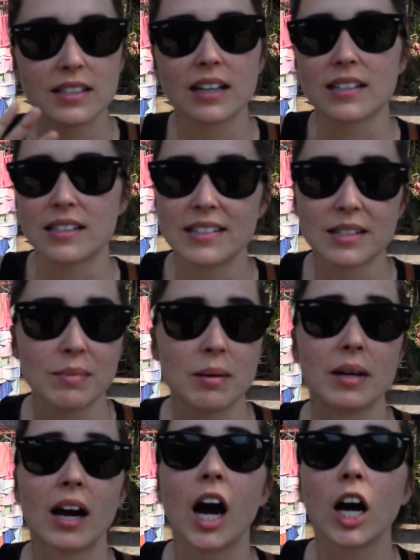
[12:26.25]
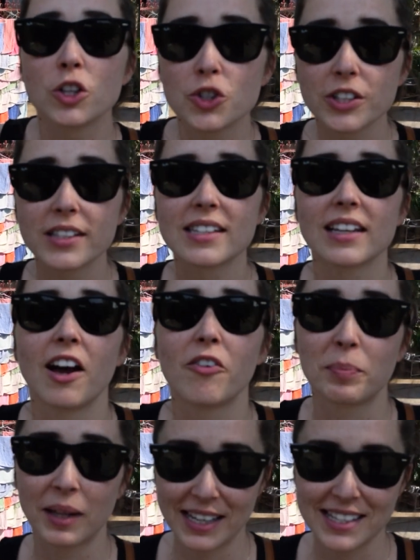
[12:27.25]
dozens, maybe hundreds of
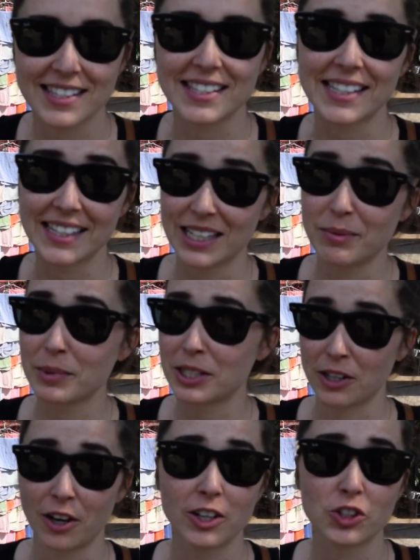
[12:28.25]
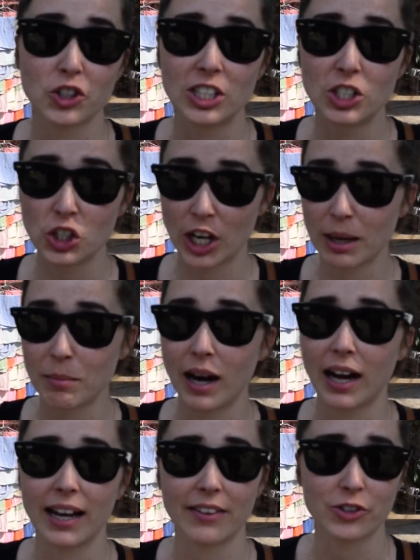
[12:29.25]
places to get a massage in Chiang
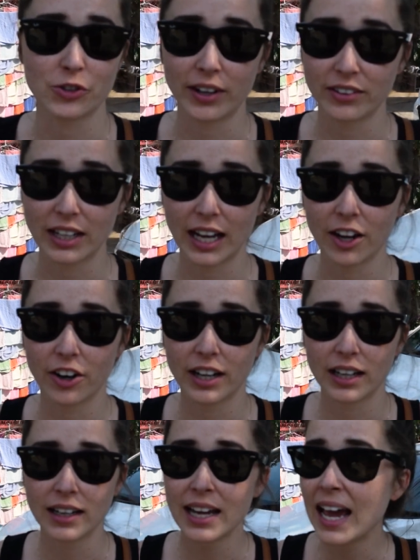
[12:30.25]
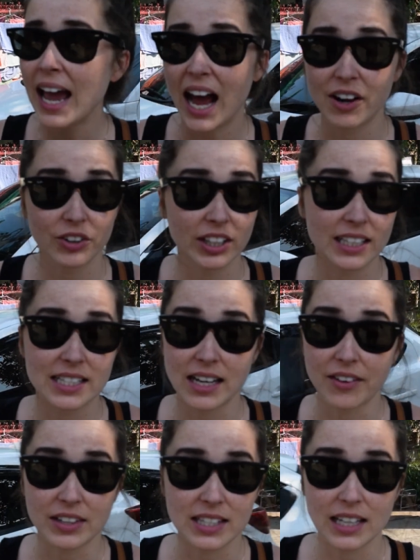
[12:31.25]
Mai and the surrounding area, and really in
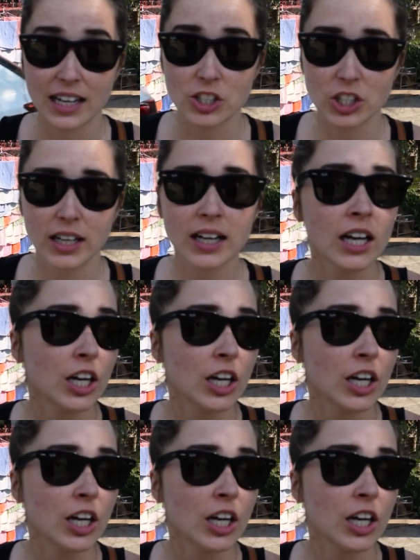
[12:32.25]
Southeast Asia.